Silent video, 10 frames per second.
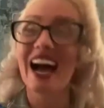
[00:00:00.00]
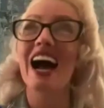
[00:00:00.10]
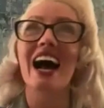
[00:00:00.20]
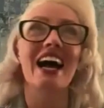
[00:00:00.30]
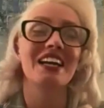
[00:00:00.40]

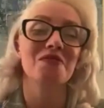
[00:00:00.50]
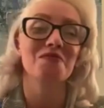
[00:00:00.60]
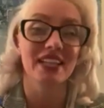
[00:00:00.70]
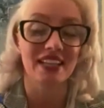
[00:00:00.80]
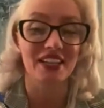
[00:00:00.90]
I
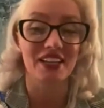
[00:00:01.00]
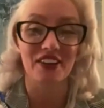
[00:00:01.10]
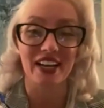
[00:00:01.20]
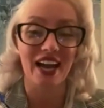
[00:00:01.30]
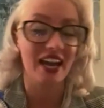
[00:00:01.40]
completely
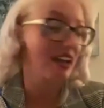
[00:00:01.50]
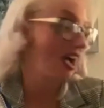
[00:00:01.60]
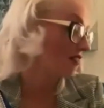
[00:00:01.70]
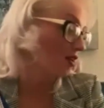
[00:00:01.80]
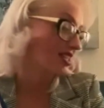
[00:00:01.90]
agree.
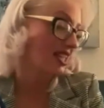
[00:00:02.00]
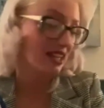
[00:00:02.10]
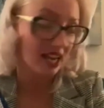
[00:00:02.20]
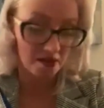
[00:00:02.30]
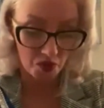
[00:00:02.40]
I've always said that
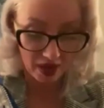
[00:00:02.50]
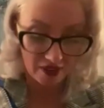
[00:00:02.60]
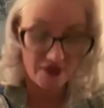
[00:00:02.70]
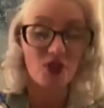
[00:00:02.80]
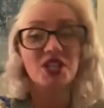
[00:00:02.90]
I'm a
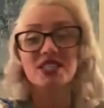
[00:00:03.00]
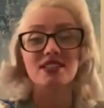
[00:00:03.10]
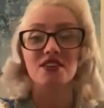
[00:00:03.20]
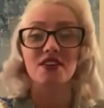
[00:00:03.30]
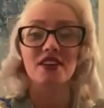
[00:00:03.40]
rainforest
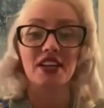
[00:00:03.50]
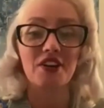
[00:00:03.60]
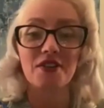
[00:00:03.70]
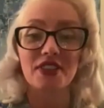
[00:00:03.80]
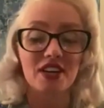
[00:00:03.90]
lizard. You
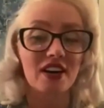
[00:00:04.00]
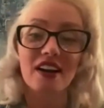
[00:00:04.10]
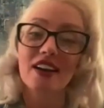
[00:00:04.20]
know, there are